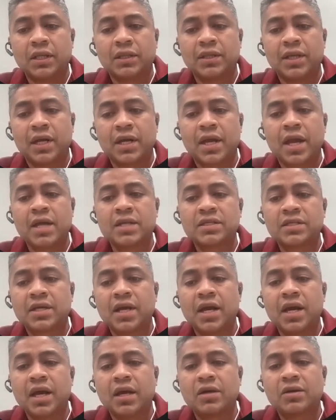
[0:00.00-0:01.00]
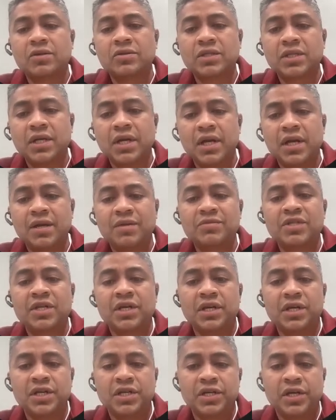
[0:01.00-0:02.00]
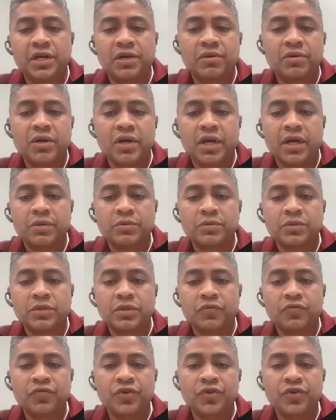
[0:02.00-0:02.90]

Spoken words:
that can scale across teams and initiative types.